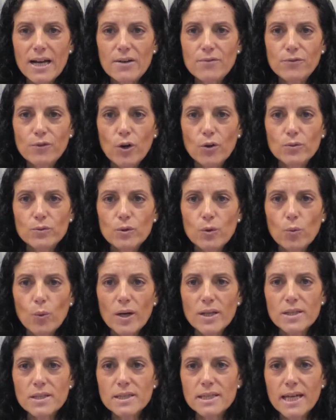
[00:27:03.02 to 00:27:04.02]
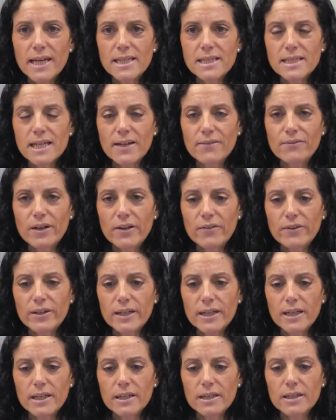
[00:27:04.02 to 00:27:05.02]
will have on one side a
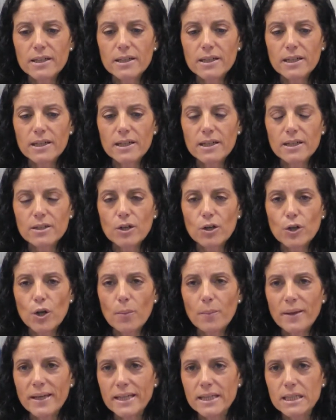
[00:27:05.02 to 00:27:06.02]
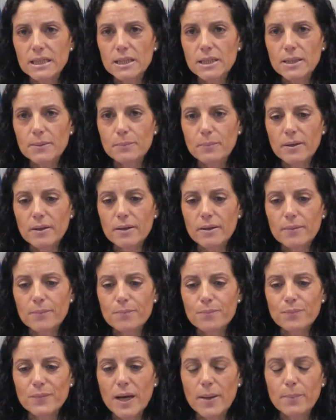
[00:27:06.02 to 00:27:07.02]
very uh, economic uh,
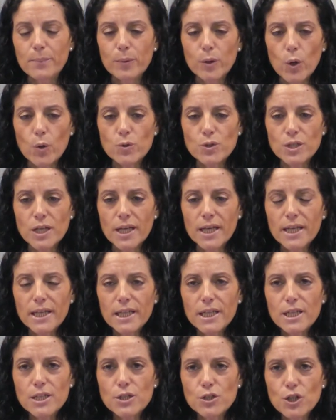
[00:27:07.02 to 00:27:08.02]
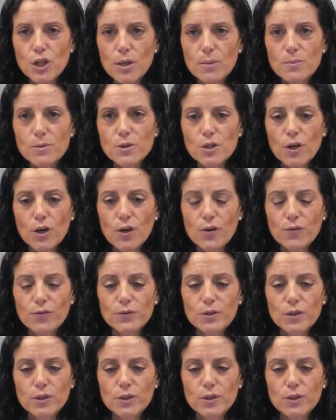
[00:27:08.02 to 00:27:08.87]
um, approach in terms